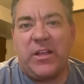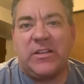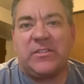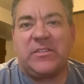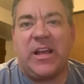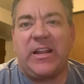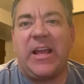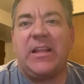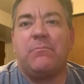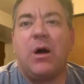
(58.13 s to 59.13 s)
is that
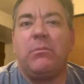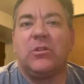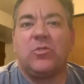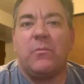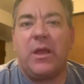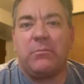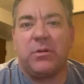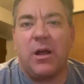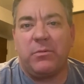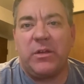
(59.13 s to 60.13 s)
any public domain
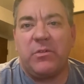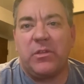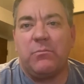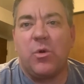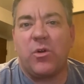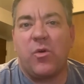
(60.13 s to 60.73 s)
property with a book